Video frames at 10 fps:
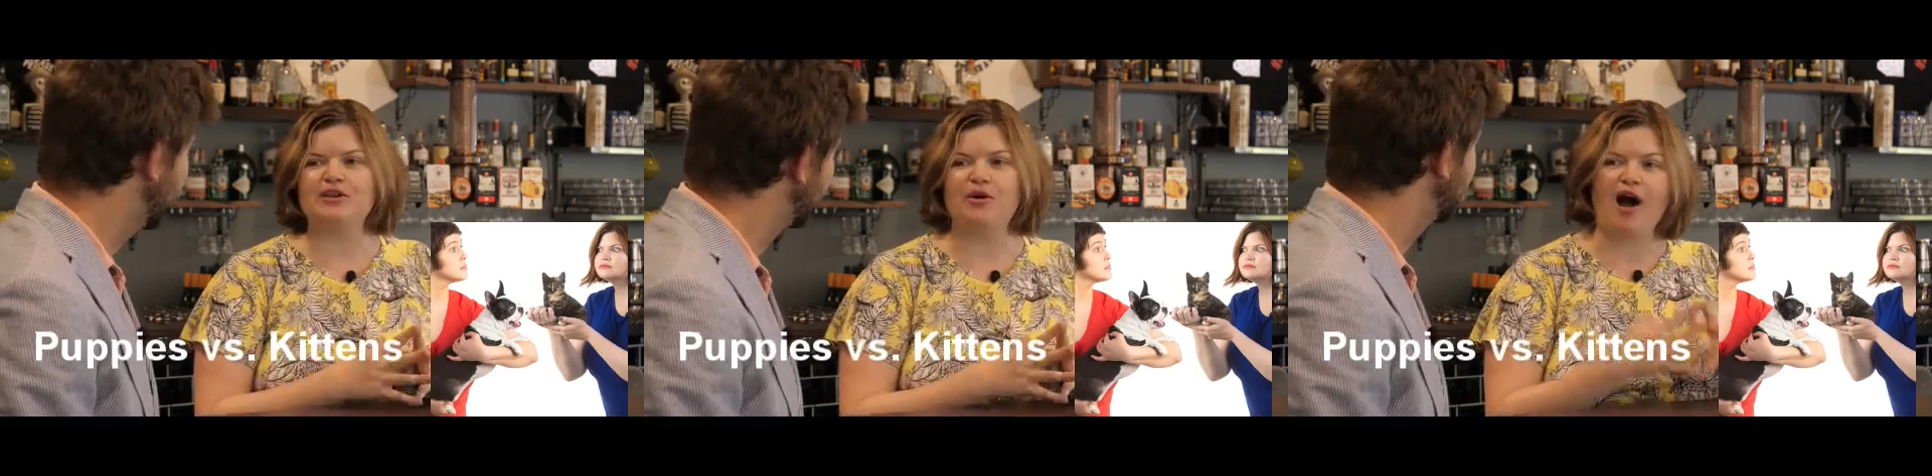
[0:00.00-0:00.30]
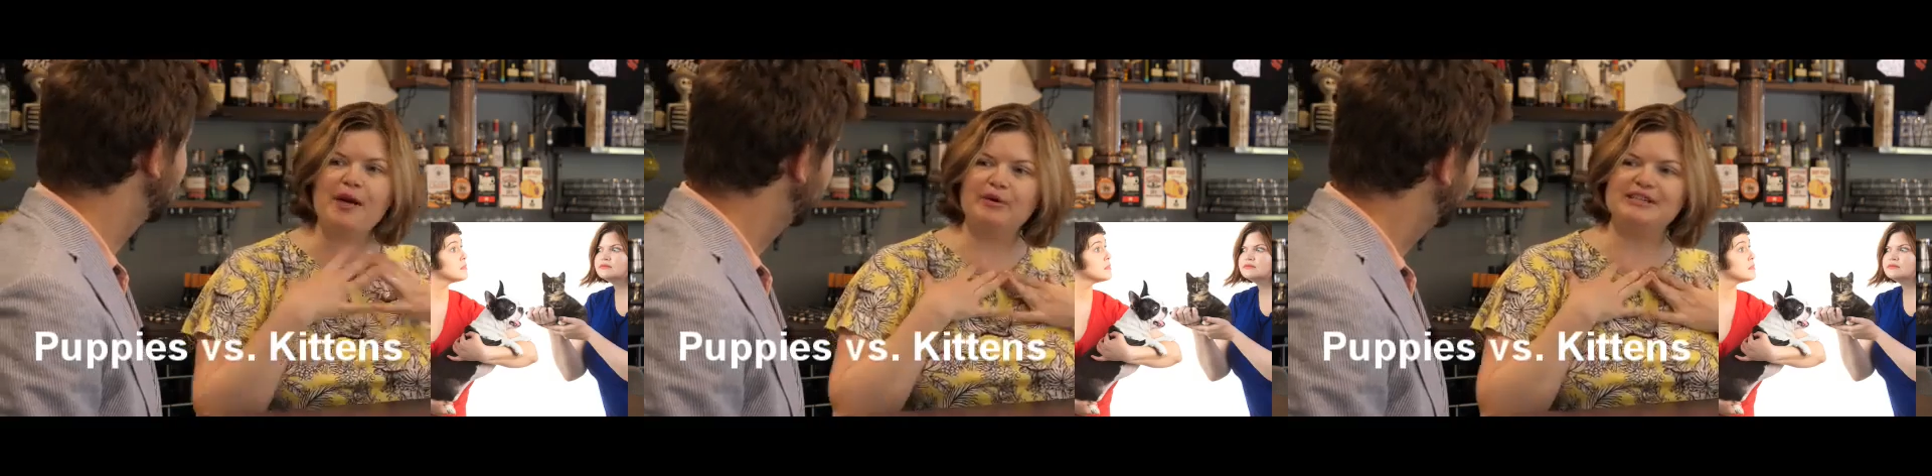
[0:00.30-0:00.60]
So
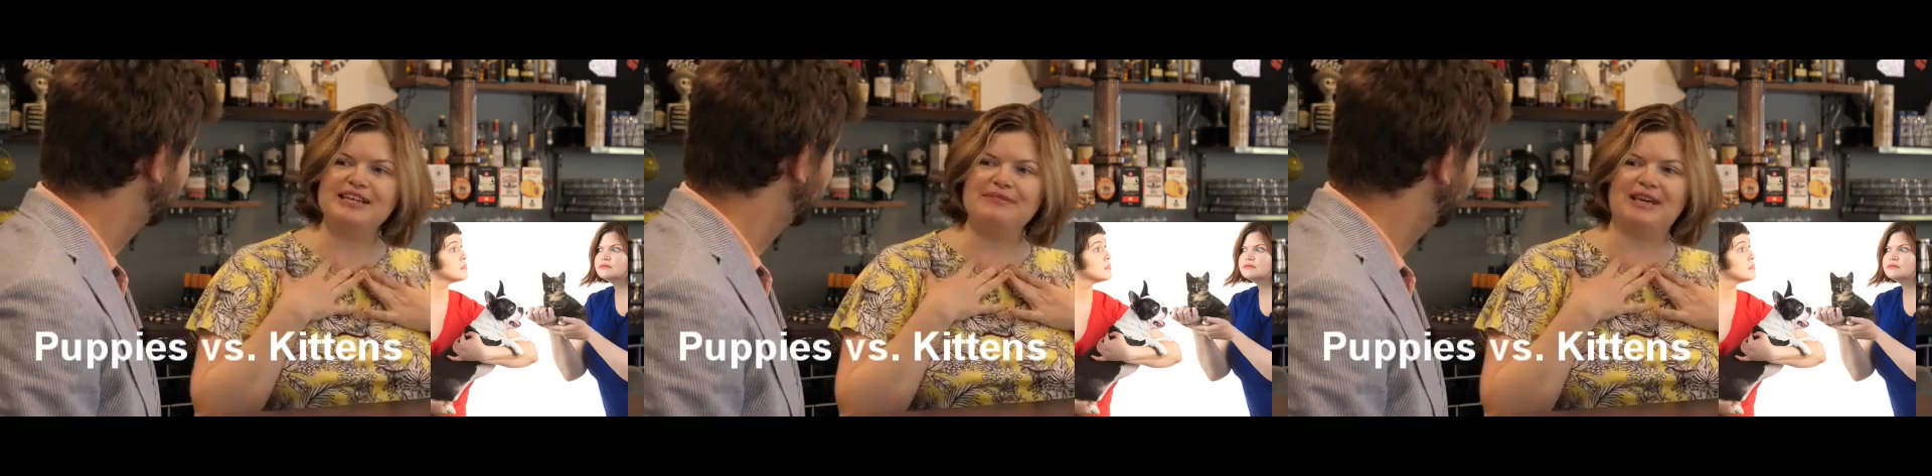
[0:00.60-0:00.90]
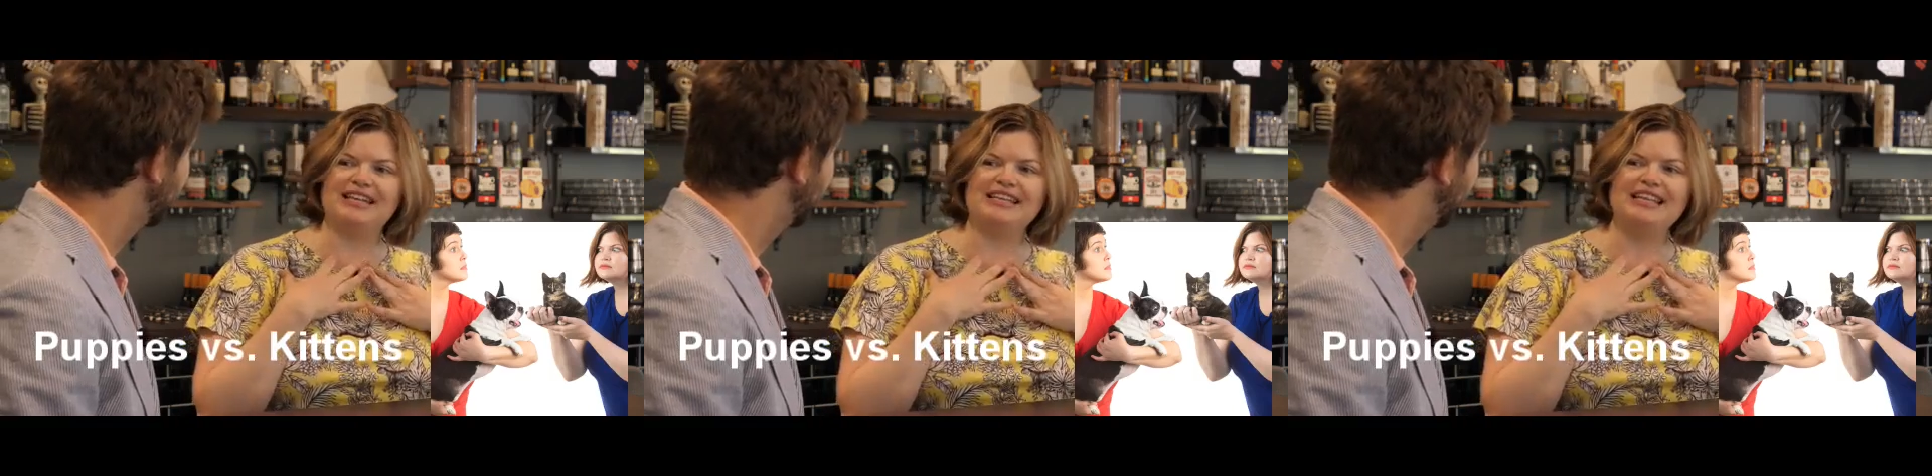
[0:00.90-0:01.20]
I'm on Team
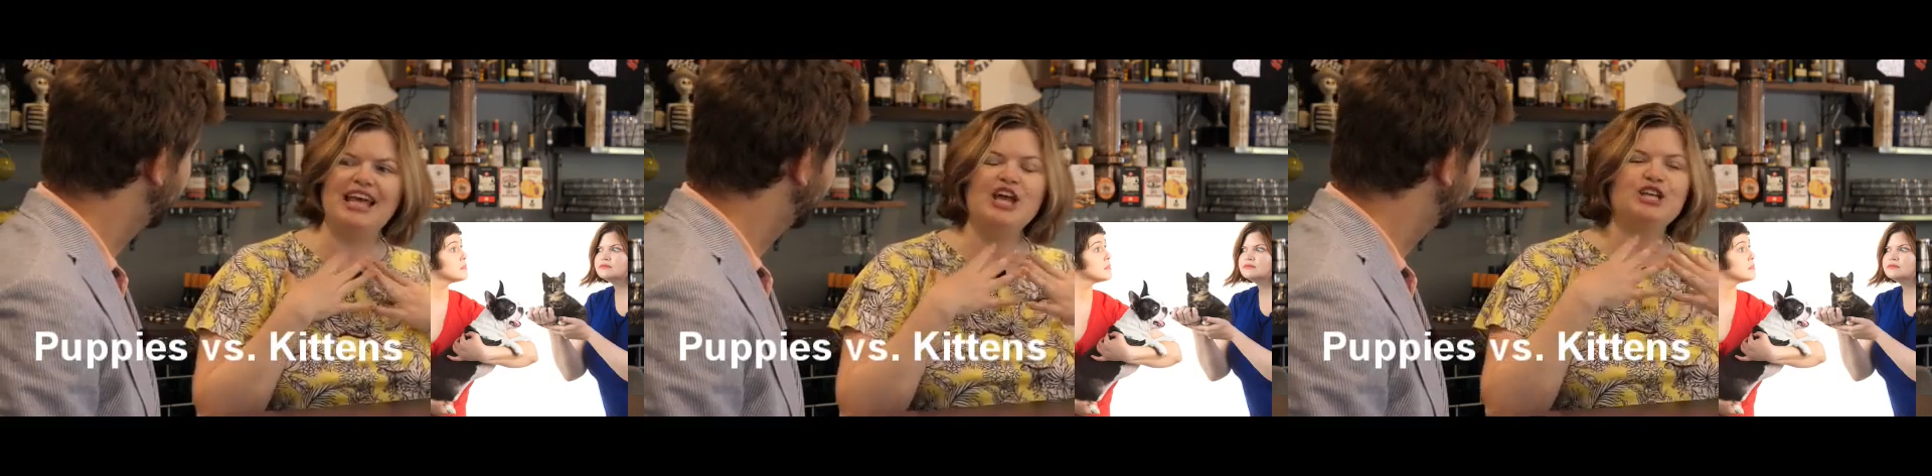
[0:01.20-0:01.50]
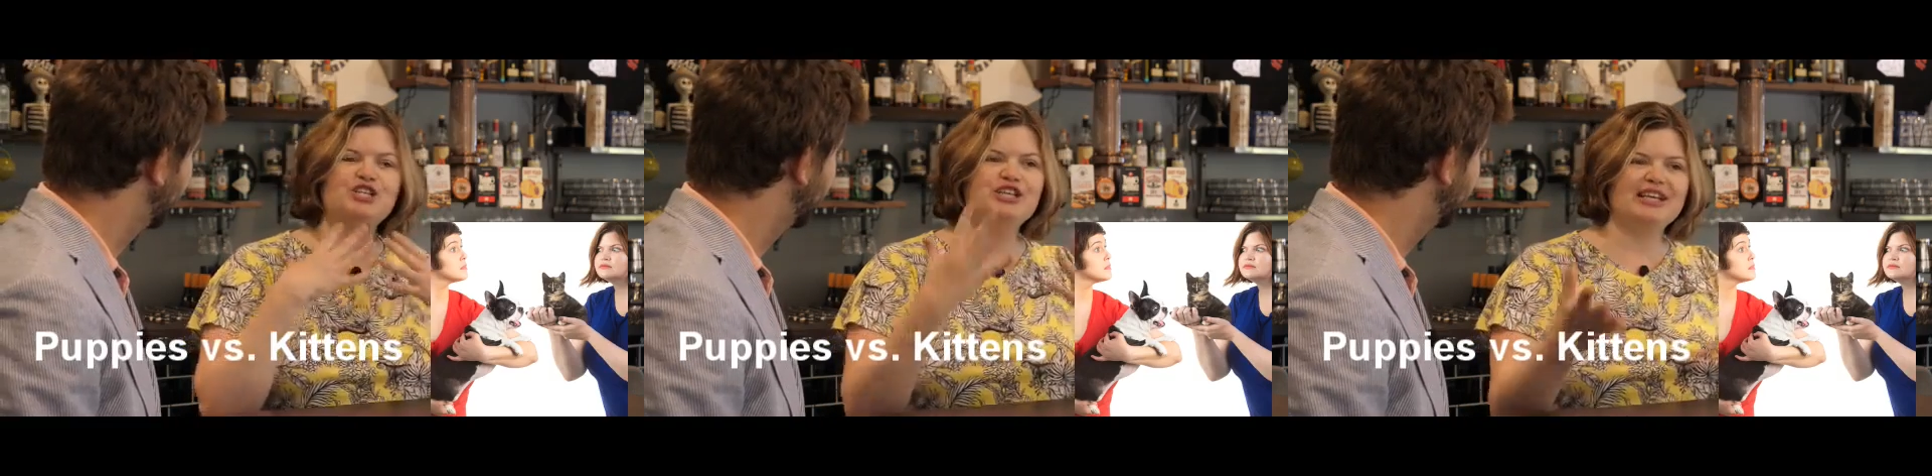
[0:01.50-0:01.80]
Kitten,
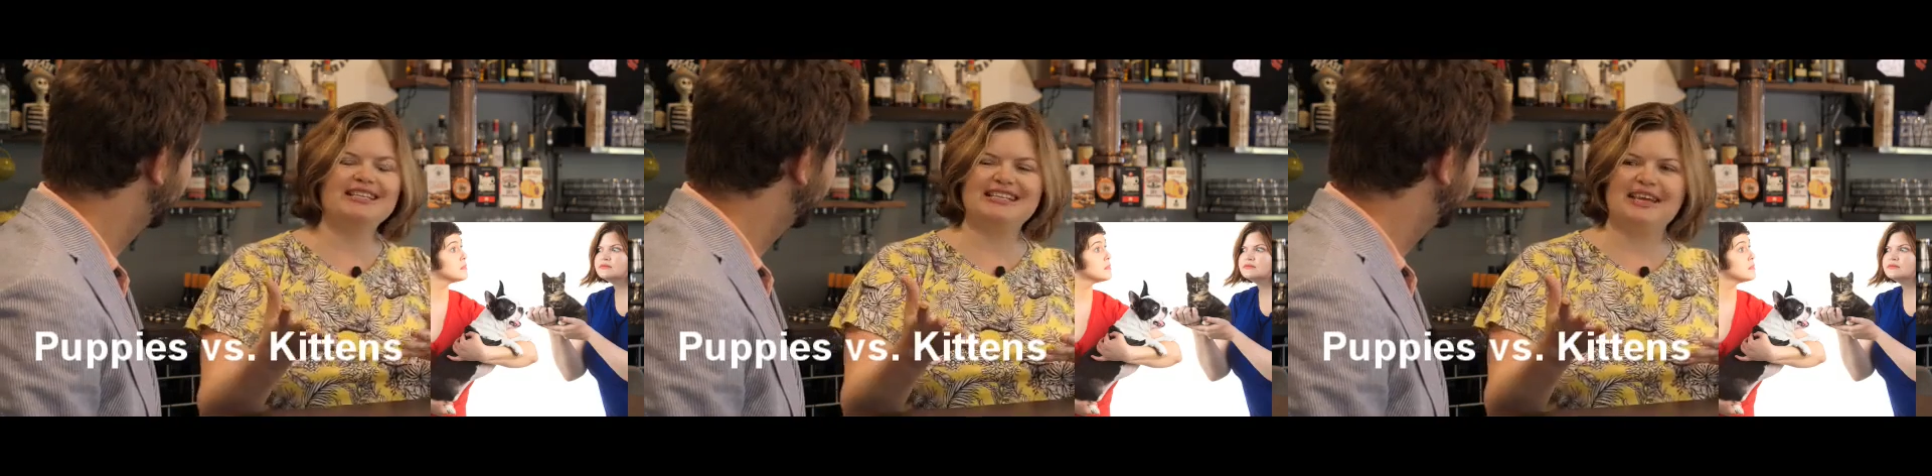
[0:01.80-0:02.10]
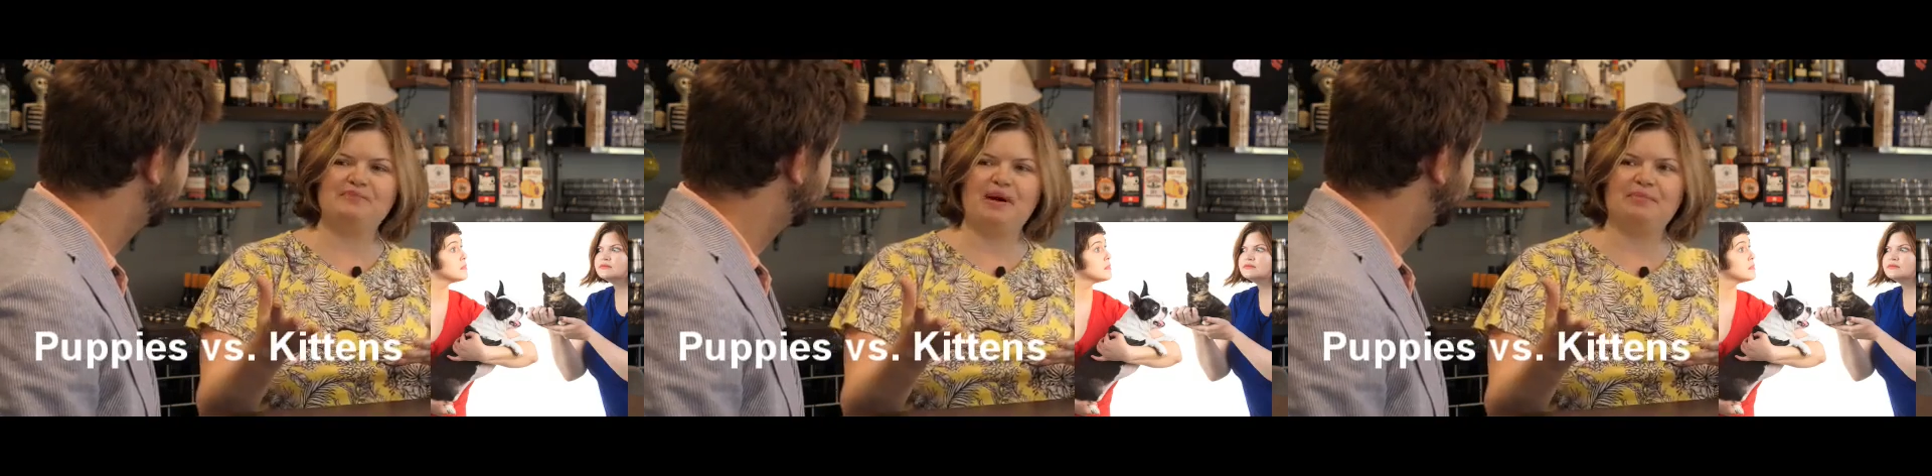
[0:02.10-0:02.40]
she's
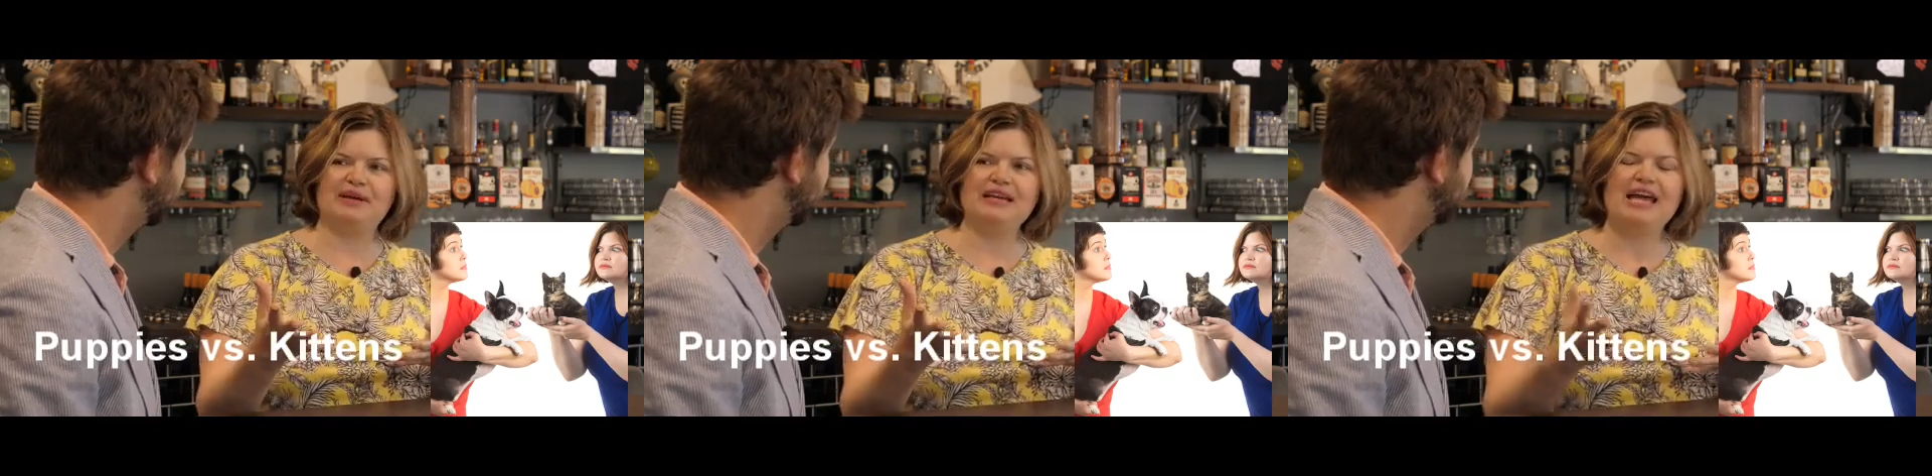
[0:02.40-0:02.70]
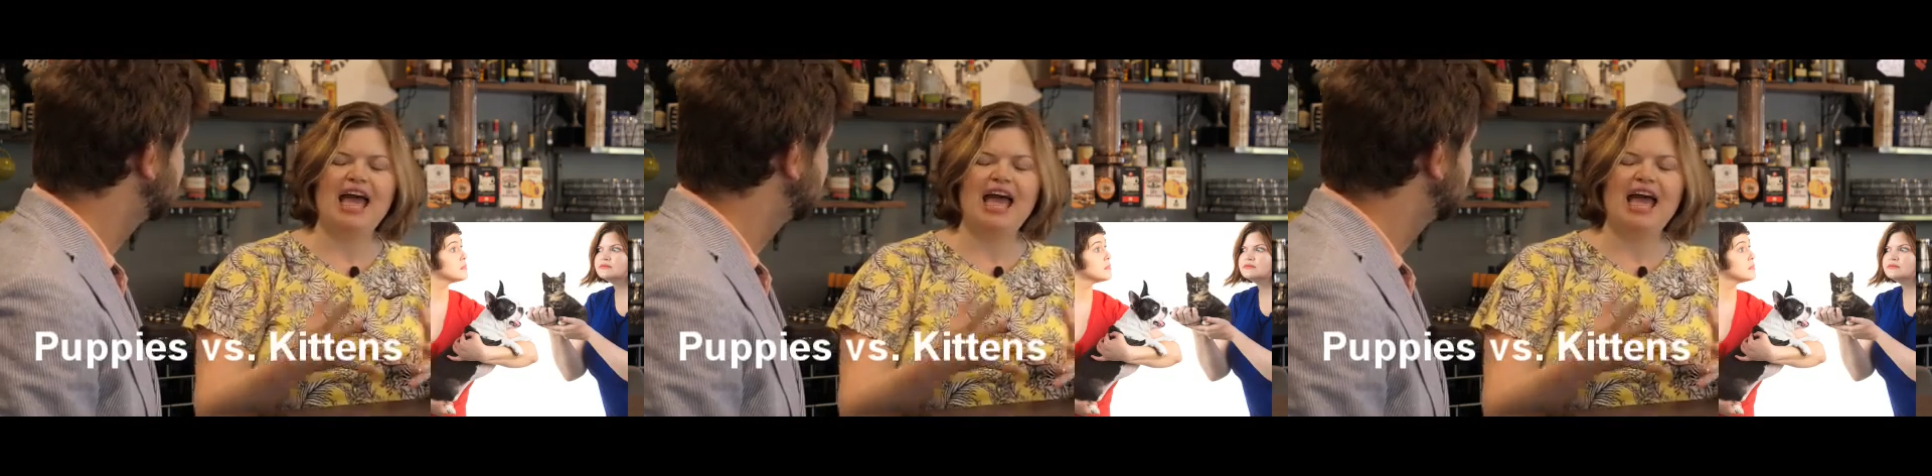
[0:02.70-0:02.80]
Team Puppy,